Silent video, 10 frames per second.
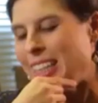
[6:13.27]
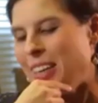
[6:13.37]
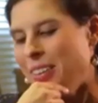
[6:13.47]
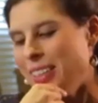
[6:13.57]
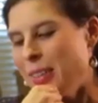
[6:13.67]

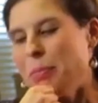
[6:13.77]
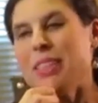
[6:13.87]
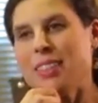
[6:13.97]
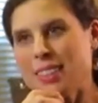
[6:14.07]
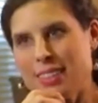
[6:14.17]
There is a
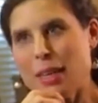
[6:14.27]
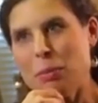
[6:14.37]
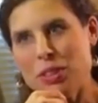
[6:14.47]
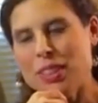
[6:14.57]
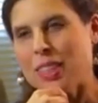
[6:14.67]

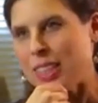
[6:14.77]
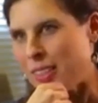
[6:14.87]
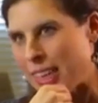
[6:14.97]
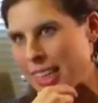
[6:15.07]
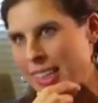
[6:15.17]
misconception in the
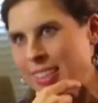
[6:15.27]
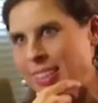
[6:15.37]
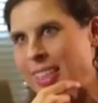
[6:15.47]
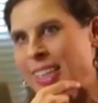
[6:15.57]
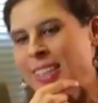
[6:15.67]
United
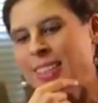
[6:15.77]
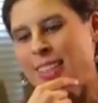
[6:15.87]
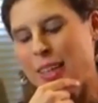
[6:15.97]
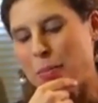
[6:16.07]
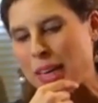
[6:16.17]
States
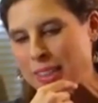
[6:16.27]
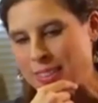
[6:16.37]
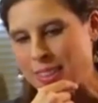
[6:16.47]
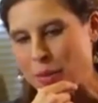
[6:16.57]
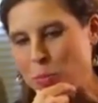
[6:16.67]
about
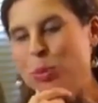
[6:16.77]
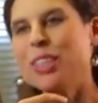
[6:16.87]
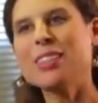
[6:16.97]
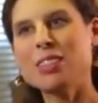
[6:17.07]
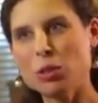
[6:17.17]

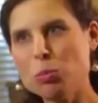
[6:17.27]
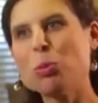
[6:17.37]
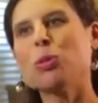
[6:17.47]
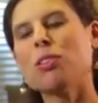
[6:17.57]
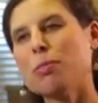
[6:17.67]
Putin's
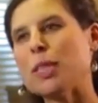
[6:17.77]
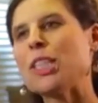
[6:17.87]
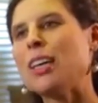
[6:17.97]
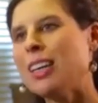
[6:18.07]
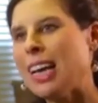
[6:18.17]
support of
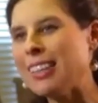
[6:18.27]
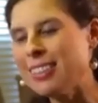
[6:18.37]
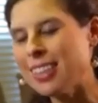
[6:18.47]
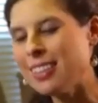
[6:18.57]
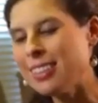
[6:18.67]
Bashar
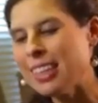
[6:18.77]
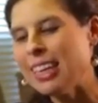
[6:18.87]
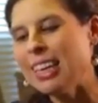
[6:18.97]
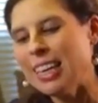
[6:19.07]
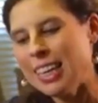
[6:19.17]
al-Assad.
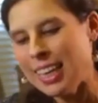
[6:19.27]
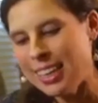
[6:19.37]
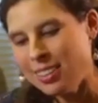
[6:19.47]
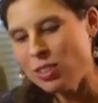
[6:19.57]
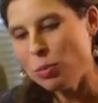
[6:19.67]

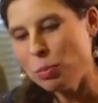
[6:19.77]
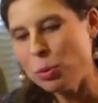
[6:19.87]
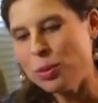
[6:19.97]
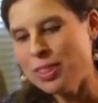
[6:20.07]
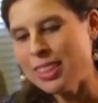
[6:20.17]
His
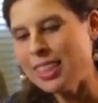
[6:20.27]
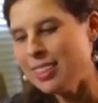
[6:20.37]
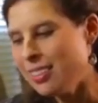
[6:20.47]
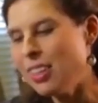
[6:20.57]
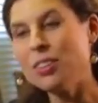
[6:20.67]
support
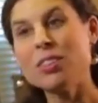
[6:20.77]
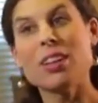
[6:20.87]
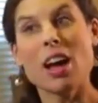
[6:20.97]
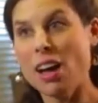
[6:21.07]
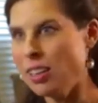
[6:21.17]
is not
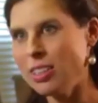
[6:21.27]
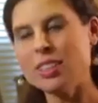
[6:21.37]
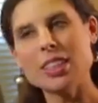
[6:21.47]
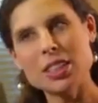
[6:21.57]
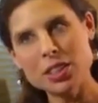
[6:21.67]
an
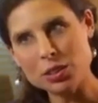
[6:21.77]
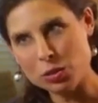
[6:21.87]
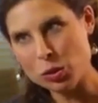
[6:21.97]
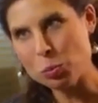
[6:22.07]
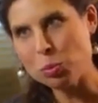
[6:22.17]
unconditional
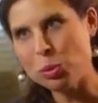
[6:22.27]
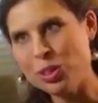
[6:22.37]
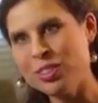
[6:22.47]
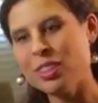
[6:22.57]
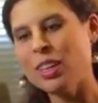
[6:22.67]

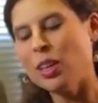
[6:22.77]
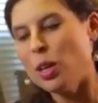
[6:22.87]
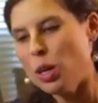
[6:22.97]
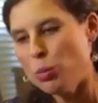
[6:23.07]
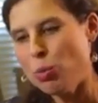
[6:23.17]
support.
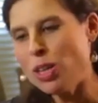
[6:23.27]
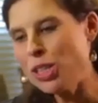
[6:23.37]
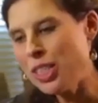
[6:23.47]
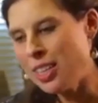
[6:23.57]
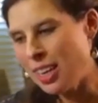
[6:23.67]

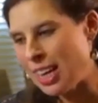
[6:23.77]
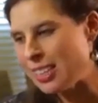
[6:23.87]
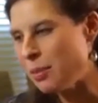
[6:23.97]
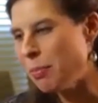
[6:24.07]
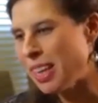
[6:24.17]
Russia
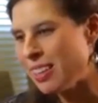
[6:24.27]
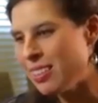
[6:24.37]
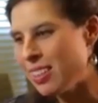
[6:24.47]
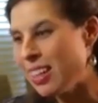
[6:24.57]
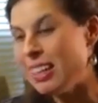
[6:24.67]
has
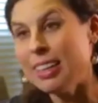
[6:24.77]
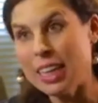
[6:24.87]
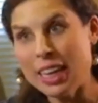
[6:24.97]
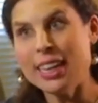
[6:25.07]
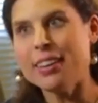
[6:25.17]
made
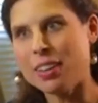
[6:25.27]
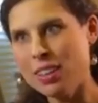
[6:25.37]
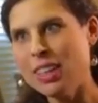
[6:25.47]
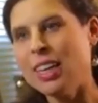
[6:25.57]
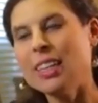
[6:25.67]

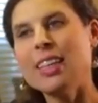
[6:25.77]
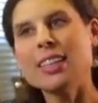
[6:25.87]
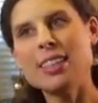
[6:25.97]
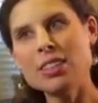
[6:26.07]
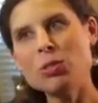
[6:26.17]
clear
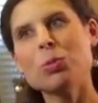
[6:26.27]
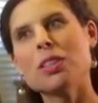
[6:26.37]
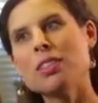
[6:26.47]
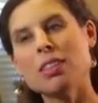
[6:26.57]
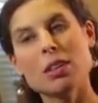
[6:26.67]
that this
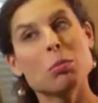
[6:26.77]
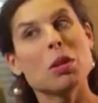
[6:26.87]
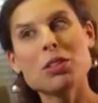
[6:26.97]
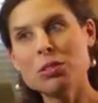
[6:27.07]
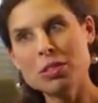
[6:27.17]
was a
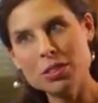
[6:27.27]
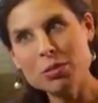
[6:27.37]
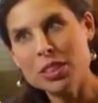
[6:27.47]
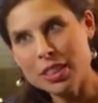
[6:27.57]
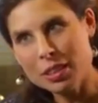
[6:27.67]

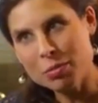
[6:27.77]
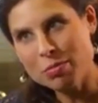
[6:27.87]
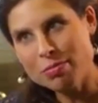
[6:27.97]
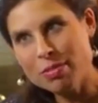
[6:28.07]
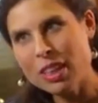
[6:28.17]
murderous regime,